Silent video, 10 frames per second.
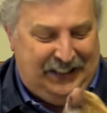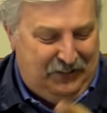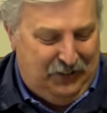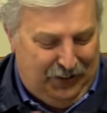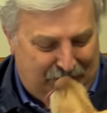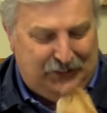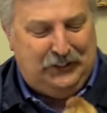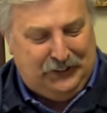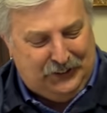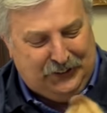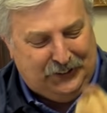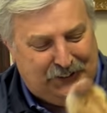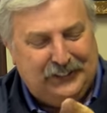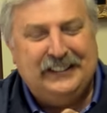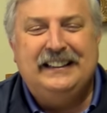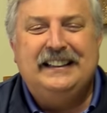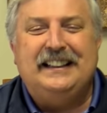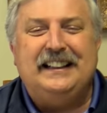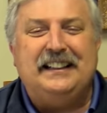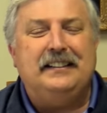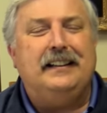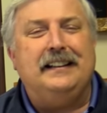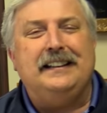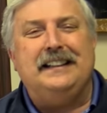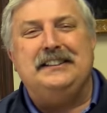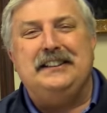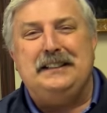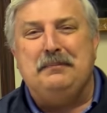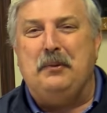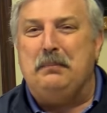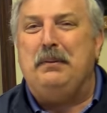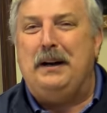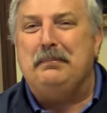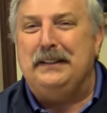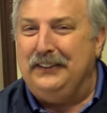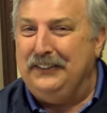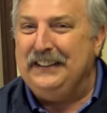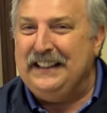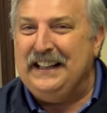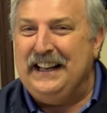you are a good girl. I I think she's more popular than